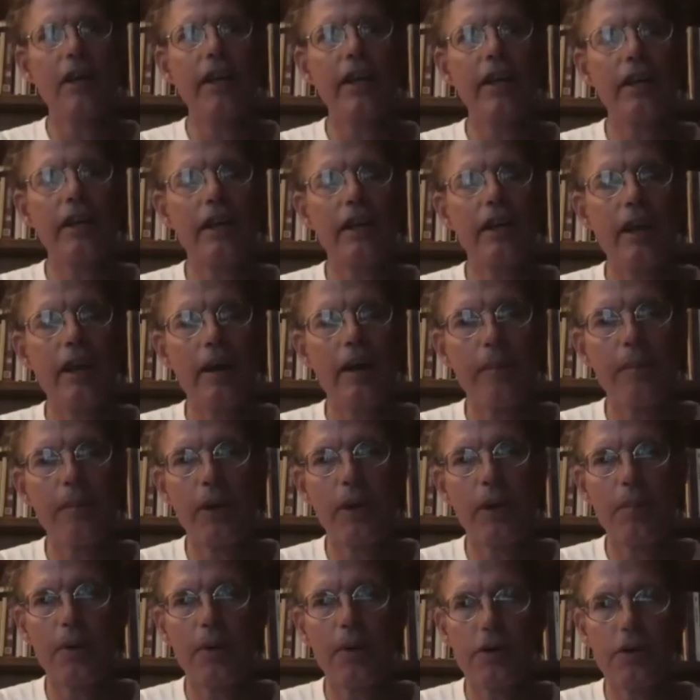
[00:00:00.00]
Um, we
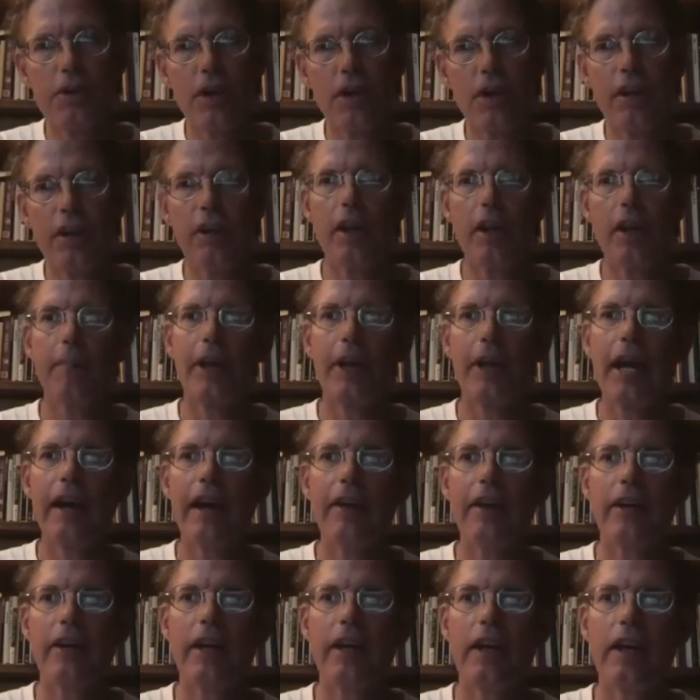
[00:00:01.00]
appreciate you coming out,
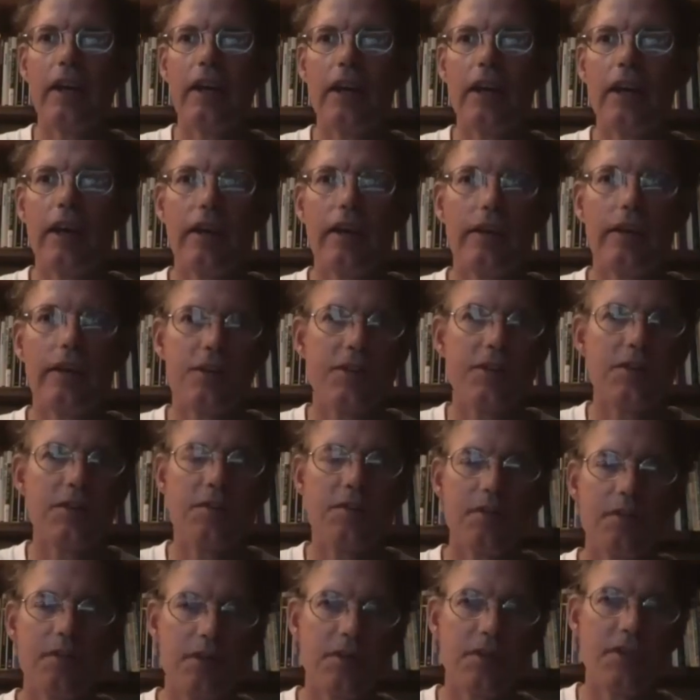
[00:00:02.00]
and uh, this this
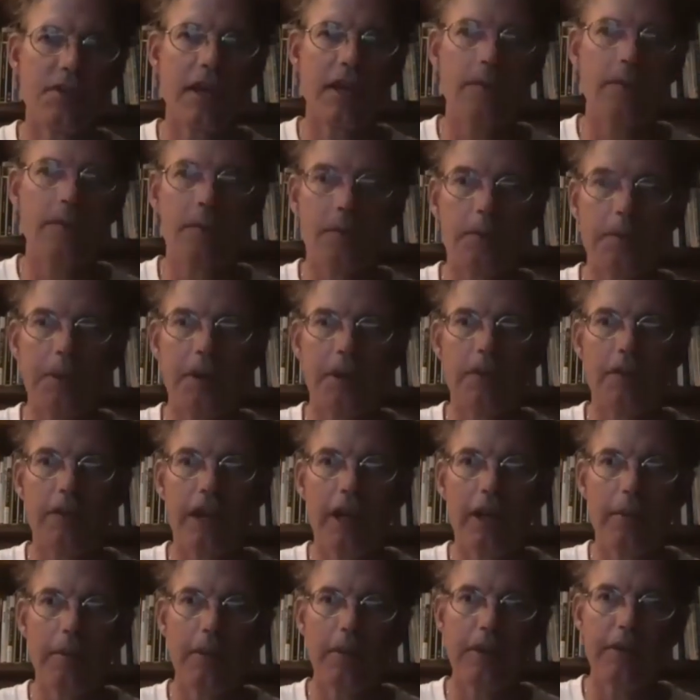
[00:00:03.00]
statement will be
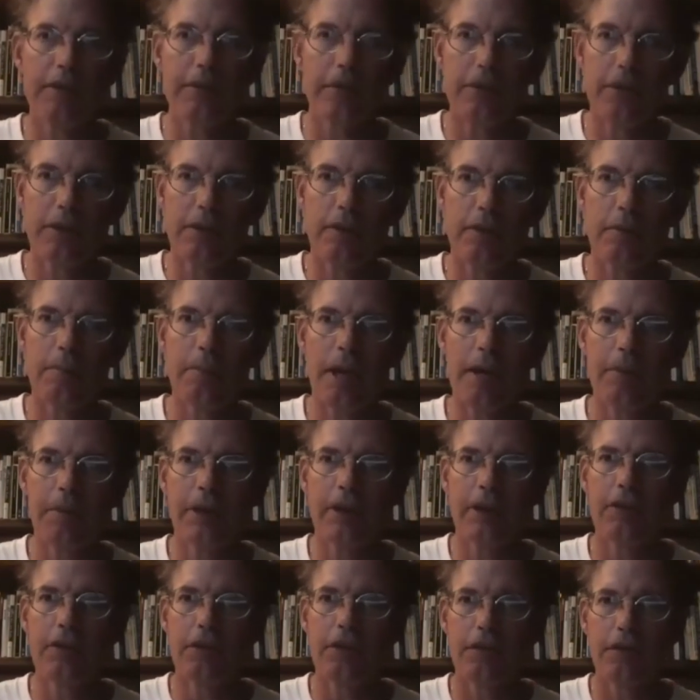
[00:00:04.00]
available for the public to
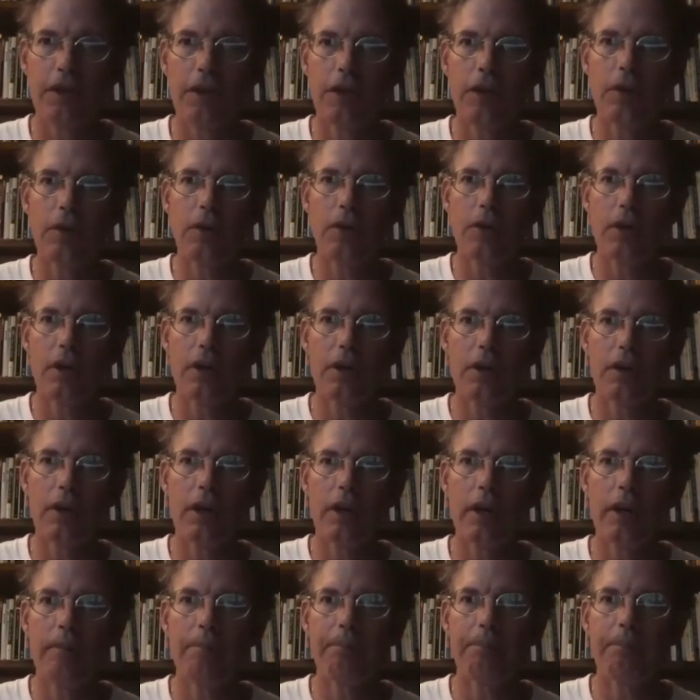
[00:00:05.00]
view, and um,
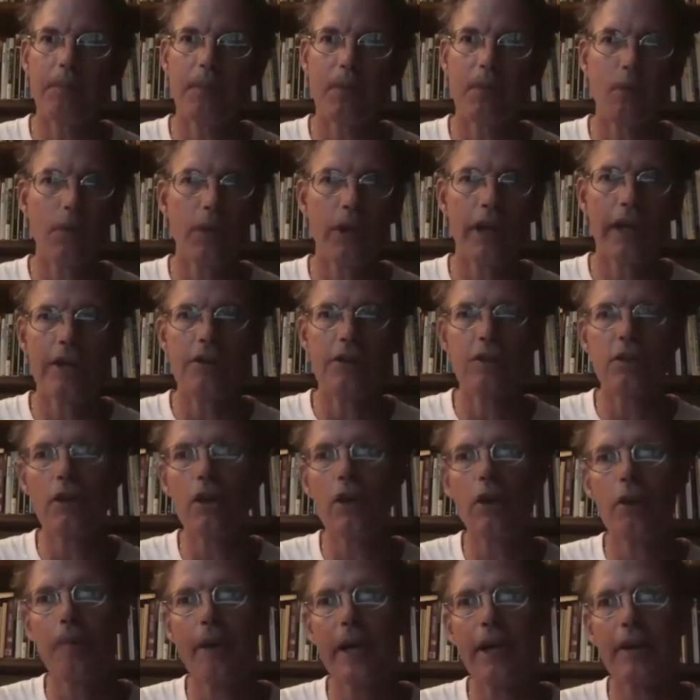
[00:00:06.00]
we'll let you know
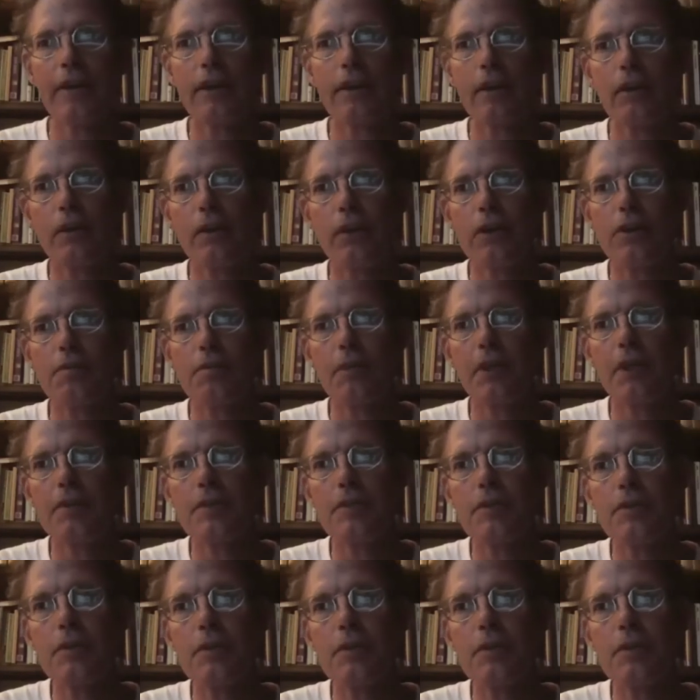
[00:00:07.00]
about the endorsements.